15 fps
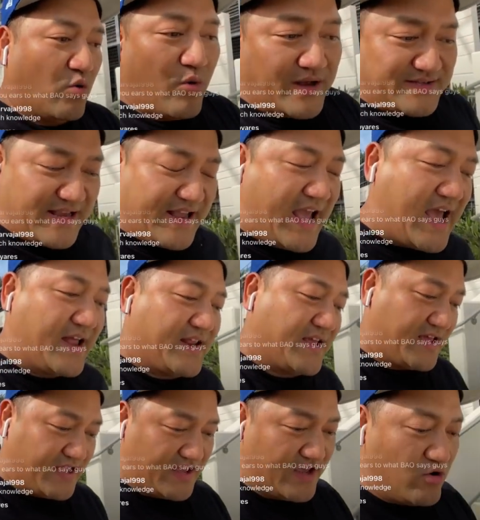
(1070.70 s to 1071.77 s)
So, once
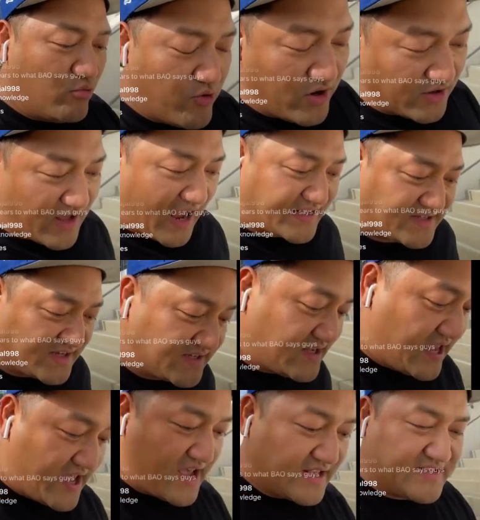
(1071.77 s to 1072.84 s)
again, he
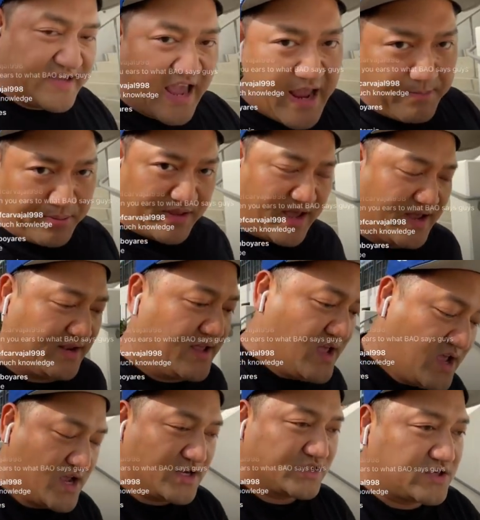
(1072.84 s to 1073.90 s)
realizes his game plan.
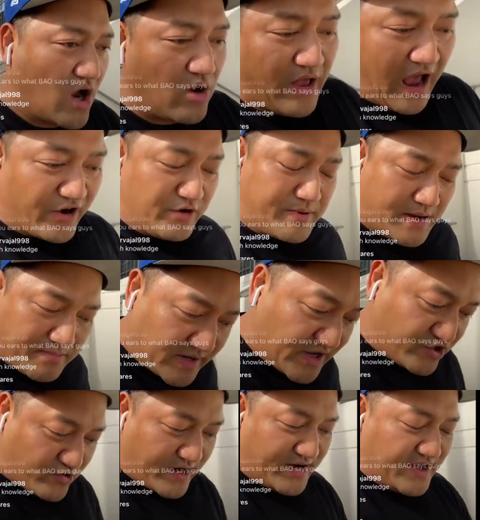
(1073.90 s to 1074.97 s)
So, how do you make
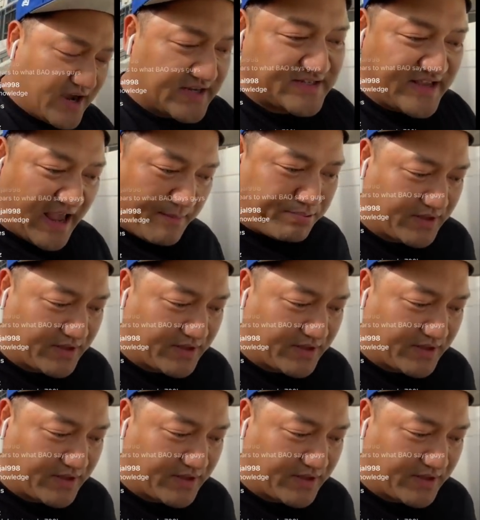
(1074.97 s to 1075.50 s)
money trading, guys?